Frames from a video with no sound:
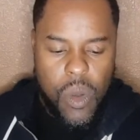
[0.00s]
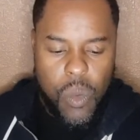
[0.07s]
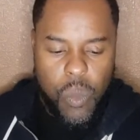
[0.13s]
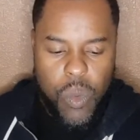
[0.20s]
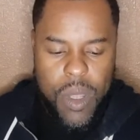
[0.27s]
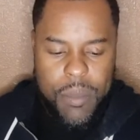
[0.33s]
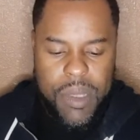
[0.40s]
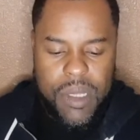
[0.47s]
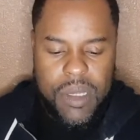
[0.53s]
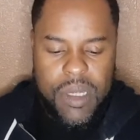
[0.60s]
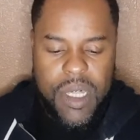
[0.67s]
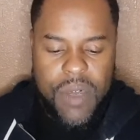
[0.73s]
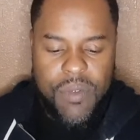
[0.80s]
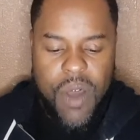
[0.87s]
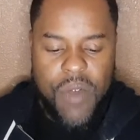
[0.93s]
women
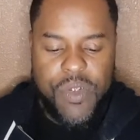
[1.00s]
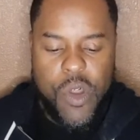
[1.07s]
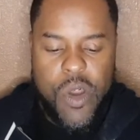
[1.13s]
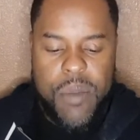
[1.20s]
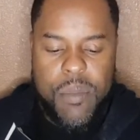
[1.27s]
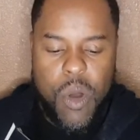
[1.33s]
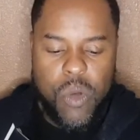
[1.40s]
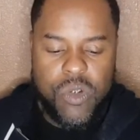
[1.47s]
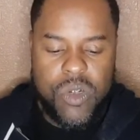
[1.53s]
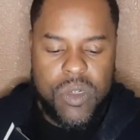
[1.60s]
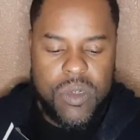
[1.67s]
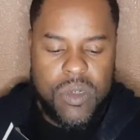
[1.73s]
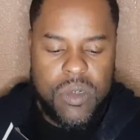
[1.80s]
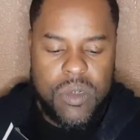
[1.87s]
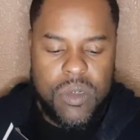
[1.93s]
live off their
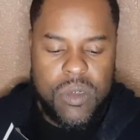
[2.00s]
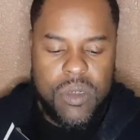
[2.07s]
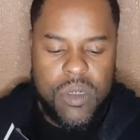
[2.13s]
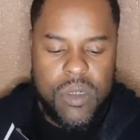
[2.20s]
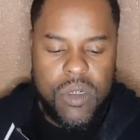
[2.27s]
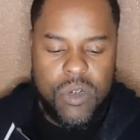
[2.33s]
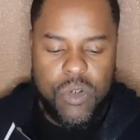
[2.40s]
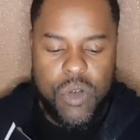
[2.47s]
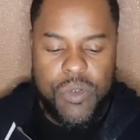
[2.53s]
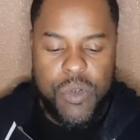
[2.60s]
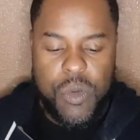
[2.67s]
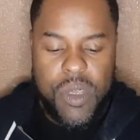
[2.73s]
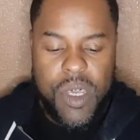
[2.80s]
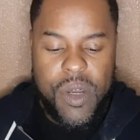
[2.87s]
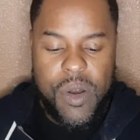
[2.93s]
emotions. So if
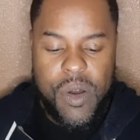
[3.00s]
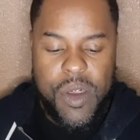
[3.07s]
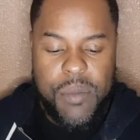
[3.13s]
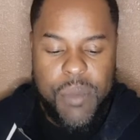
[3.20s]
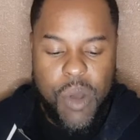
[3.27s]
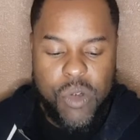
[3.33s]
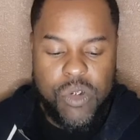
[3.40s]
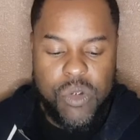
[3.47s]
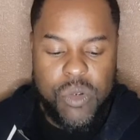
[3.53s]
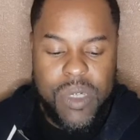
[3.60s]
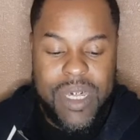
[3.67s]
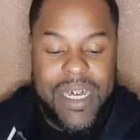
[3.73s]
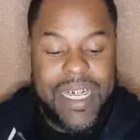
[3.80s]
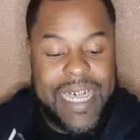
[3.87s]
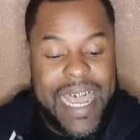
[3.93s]
you get her emotional,
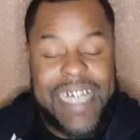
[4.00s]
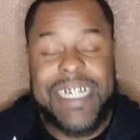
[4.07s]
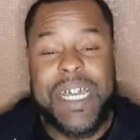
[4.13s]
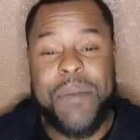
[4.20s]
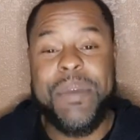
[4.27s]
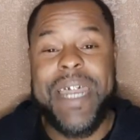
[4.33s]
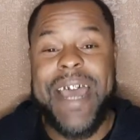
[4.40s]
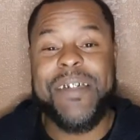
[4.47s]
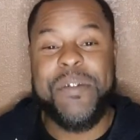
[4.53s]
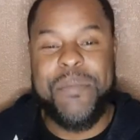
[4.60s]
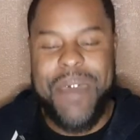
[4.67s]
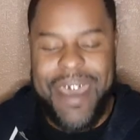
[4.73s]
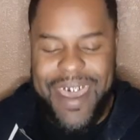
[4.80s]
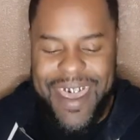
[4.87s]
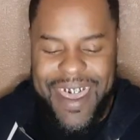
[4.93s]
then the cat's coming out the
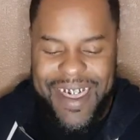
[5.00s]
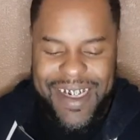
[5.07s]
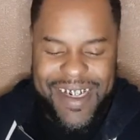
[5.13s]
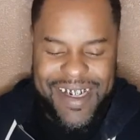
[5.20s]
bag.